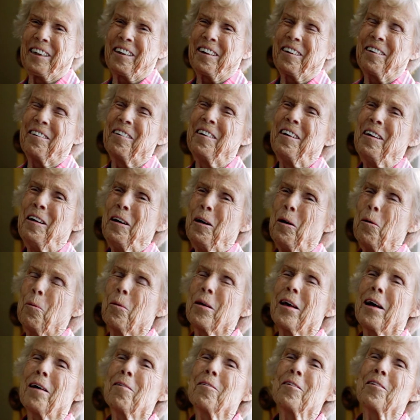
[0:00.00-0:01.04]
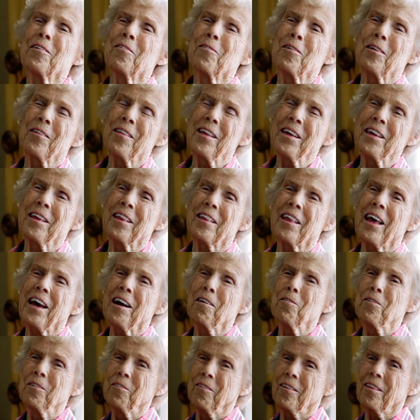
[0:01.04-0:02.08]
So we always think of
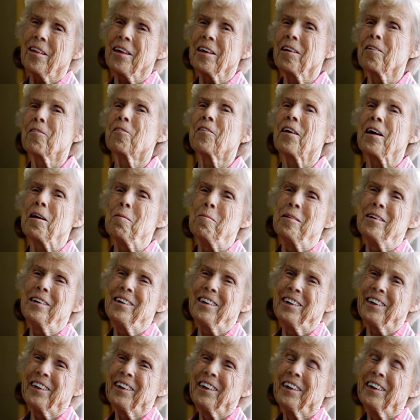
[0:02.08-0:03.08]
that when we think of Grandma.